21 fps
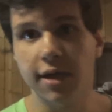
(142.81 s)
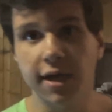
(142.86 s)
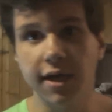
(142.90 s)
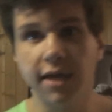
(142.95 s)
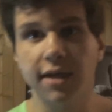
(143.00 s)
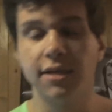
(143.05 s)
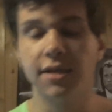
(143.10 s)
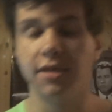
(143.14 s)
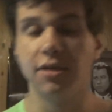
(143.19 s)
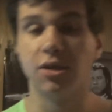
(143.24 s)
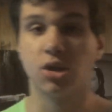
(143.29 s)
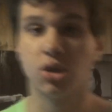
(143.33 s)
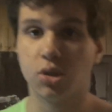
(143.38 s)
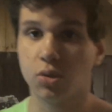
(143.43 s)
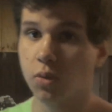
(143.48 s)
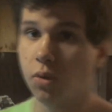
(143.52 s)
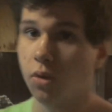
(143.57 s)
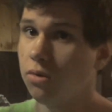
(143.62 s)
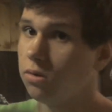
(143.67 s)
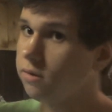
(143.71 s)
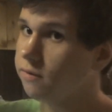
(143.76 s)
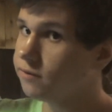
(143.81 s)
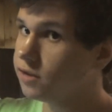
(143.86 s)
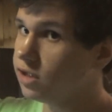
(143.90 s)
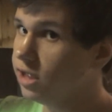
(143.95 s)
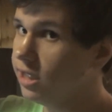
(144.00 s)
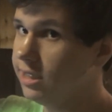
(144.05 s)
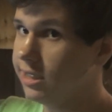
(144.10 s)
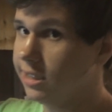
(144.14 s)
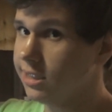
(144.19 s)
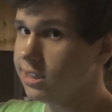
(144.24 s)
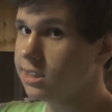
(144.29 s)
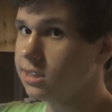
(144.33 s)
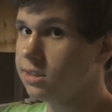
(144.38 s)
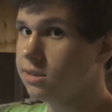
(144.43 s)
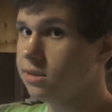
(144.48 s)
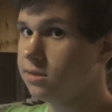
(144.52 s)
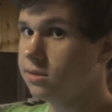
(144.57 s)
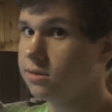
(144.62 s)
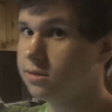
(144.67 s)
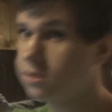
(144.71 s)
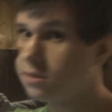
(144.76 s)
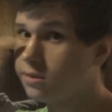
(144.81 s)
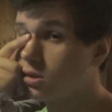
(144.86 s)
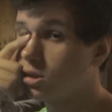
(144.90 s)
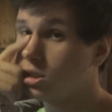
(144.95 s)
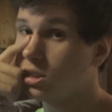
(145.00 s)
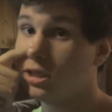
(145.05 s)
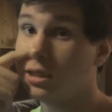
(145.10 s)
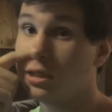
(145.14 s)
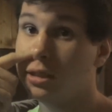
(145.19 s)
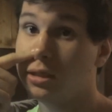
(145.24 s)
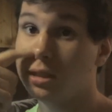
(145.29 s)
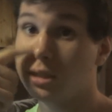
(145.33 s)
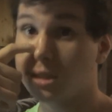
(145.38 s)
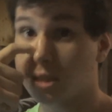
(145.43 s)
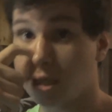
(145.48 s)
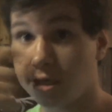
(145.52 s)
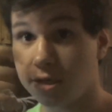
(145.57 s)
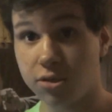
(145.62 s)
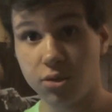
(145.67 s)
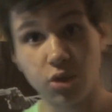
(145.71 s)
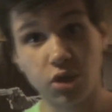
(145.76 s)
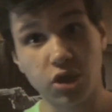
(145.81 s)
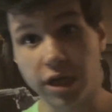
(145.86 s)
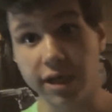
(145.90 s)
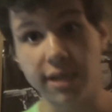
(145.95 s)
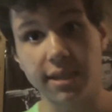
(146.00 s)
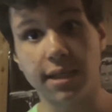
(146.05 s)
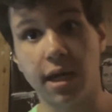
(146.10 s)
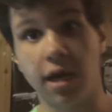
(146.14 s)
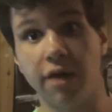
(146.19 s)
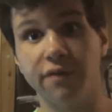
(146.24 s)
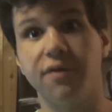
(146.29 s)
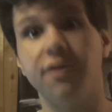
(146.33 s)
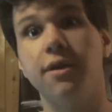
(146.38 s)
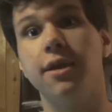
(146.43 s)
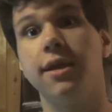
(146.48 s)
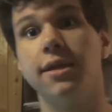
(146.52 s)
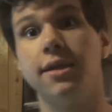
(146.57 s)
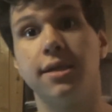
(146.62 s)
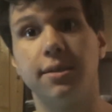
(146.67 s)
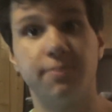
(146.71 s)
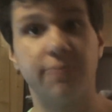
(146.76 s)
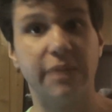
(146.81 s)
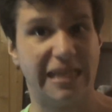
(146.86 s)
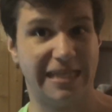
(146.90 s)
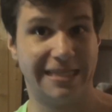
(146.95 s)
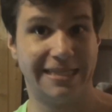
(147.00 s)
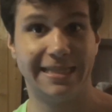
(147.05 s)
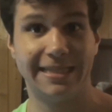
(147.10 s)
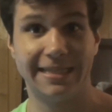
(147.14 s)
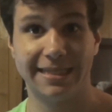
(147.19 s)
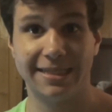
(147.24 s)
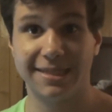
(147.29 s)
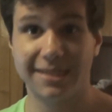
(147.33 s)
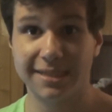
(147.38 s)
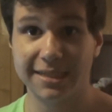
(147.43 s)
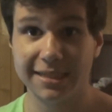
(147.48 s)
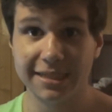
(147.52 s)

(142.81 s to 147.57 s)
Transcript: And in a stroke of genius, she decided to chase after that beast,